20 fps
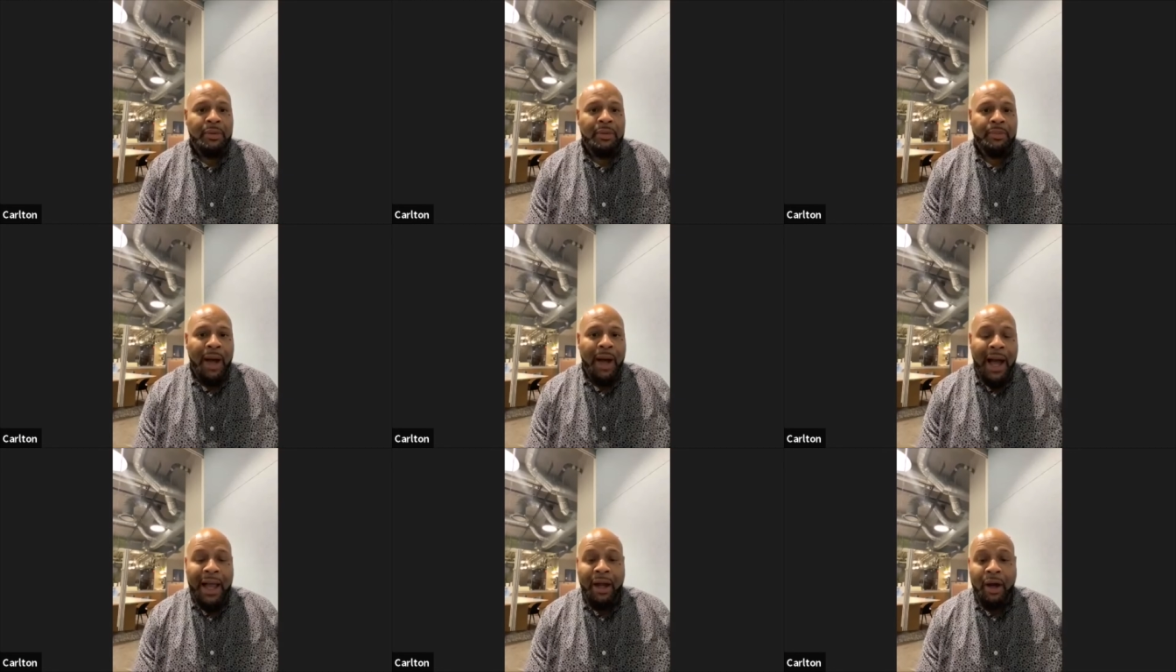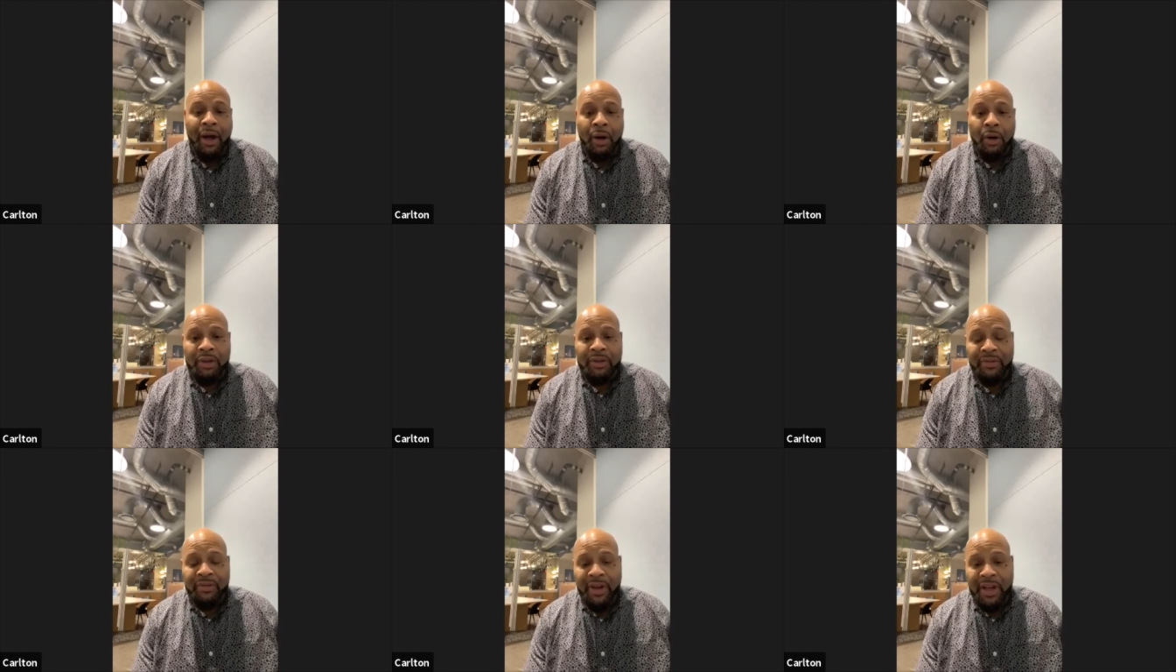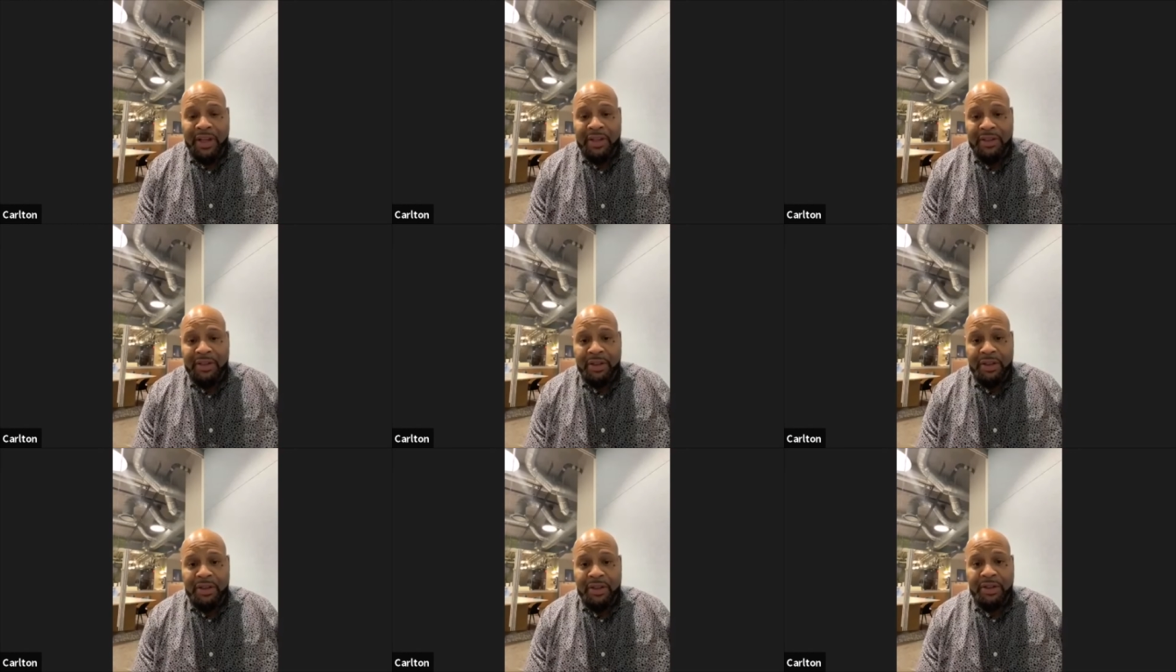buy hold
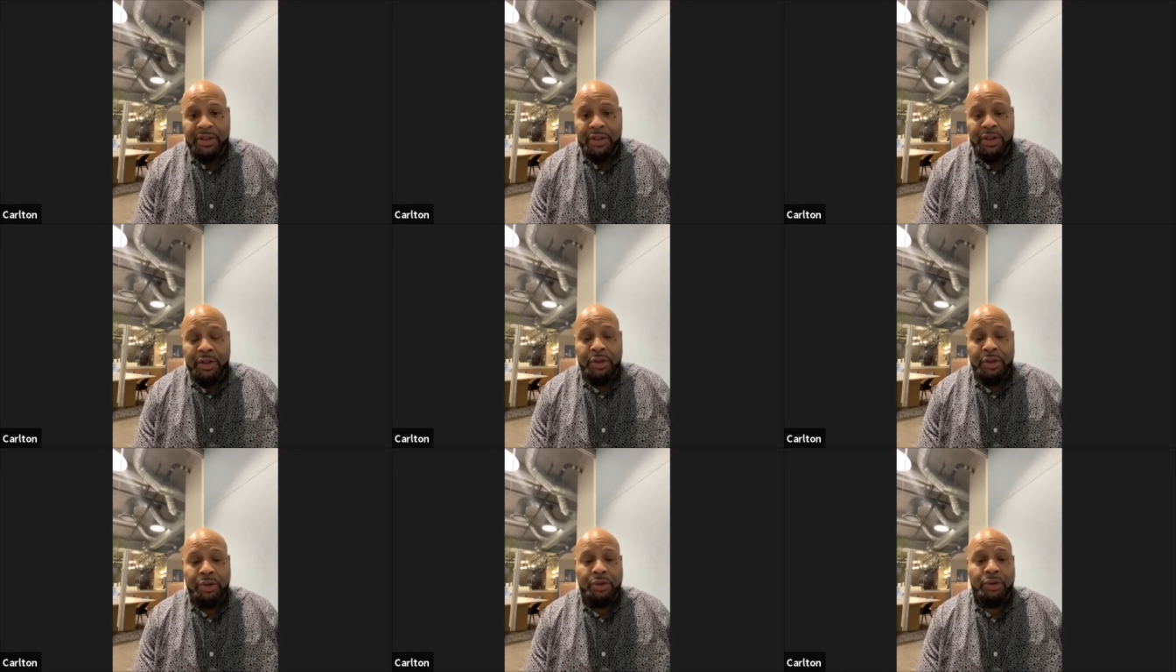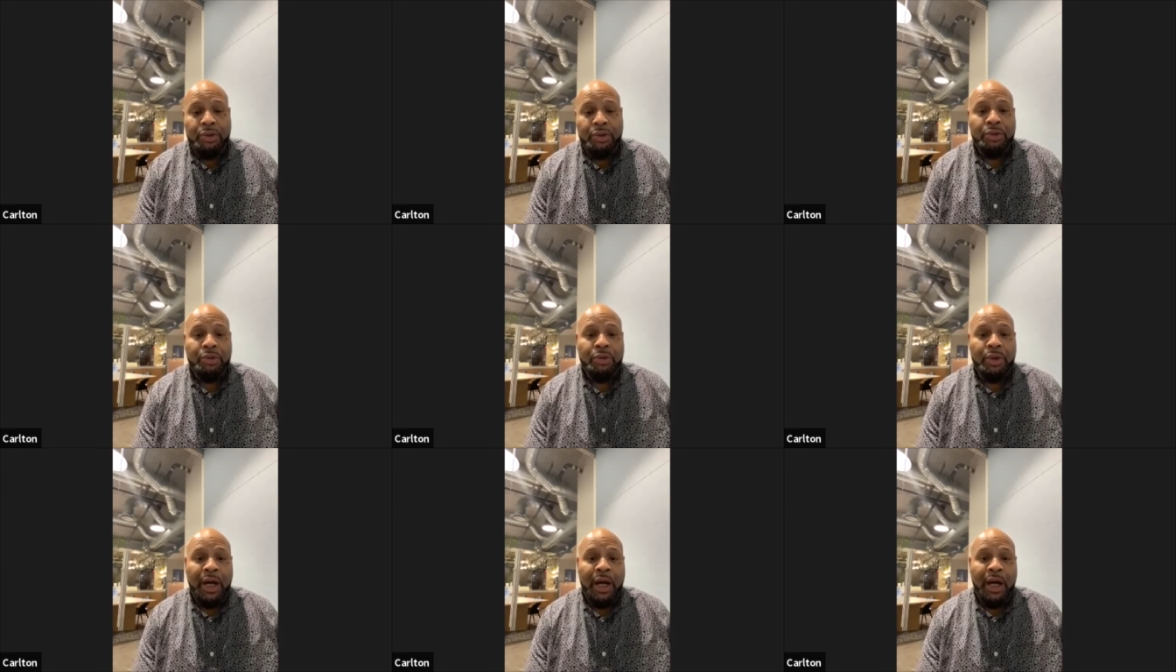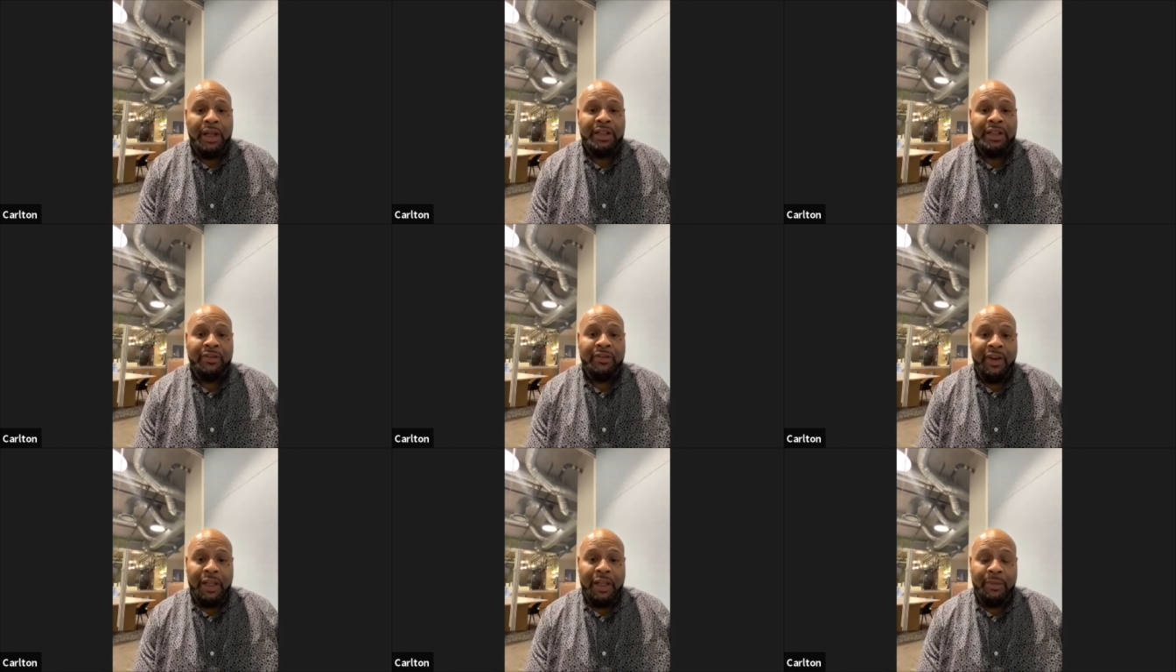investors to
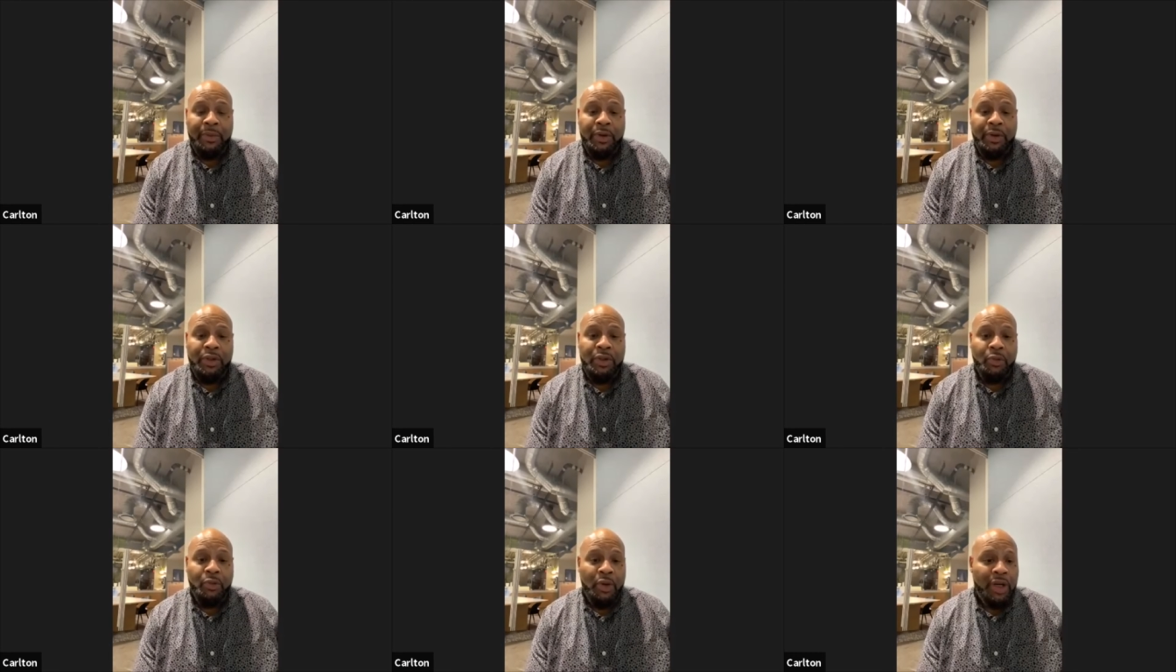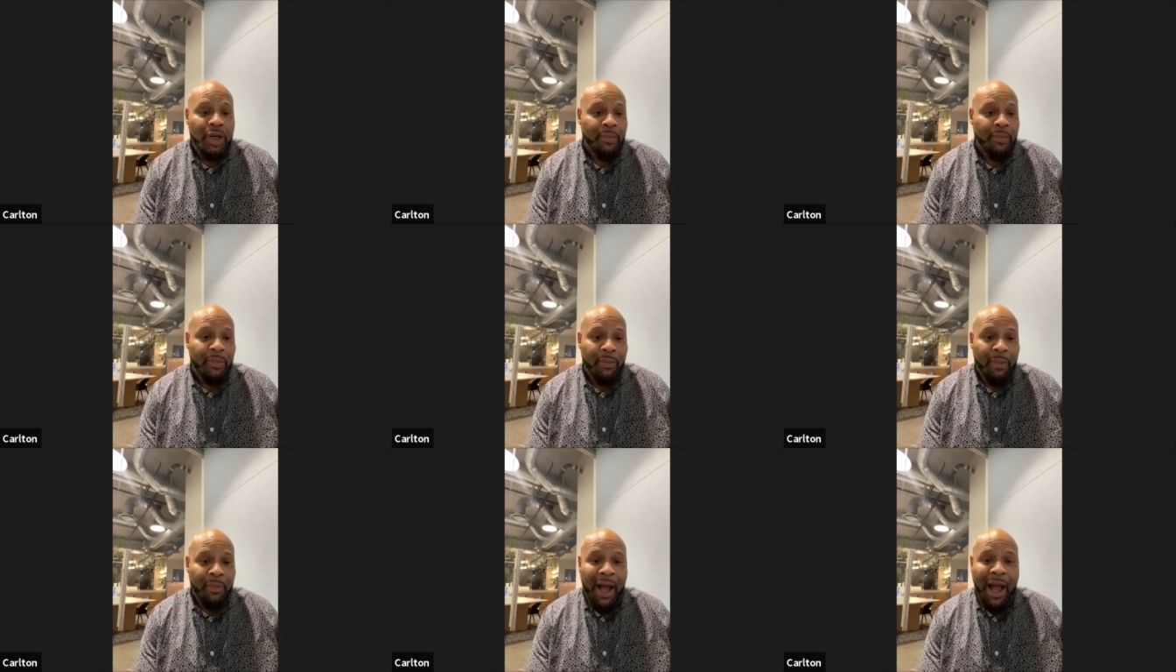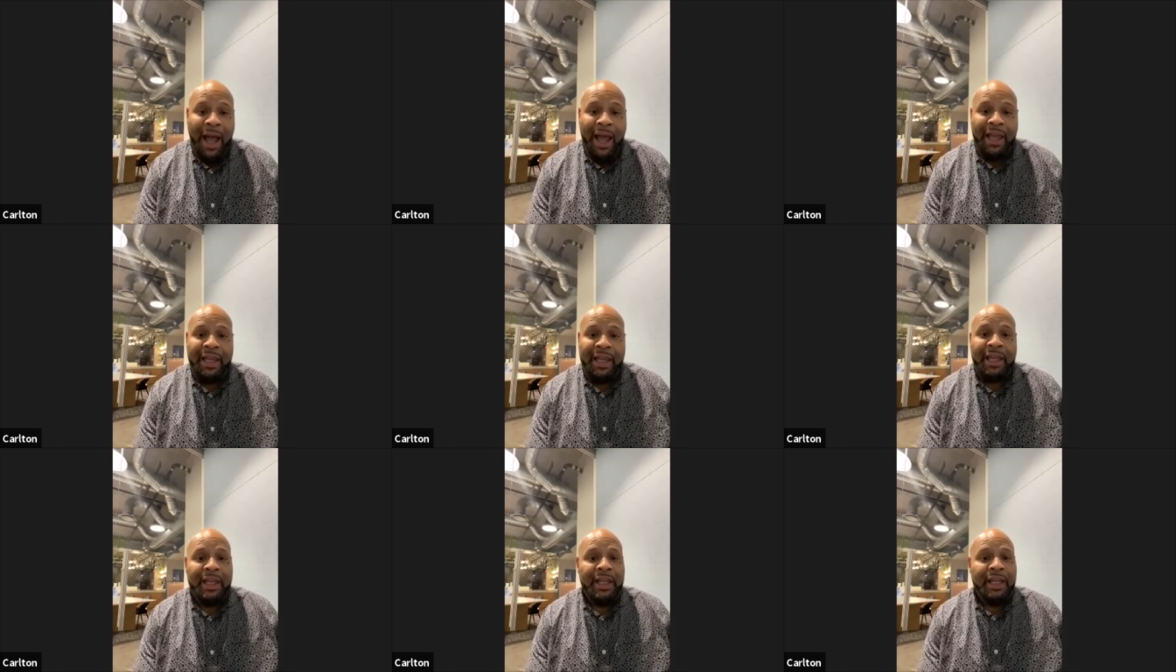developers who want to
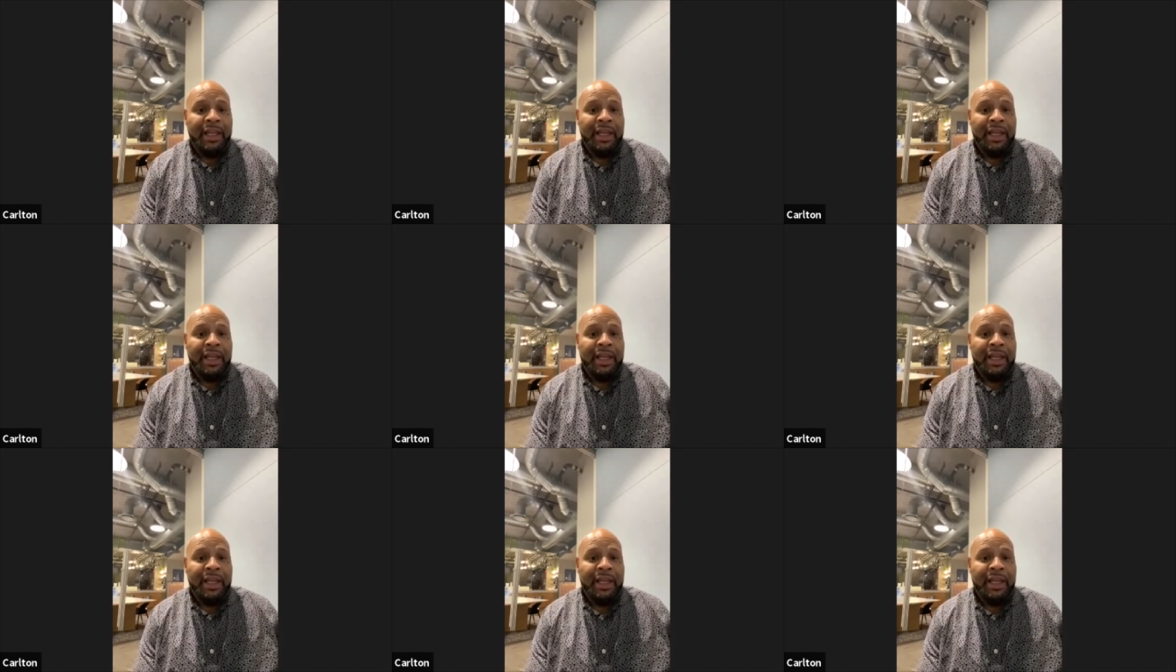buy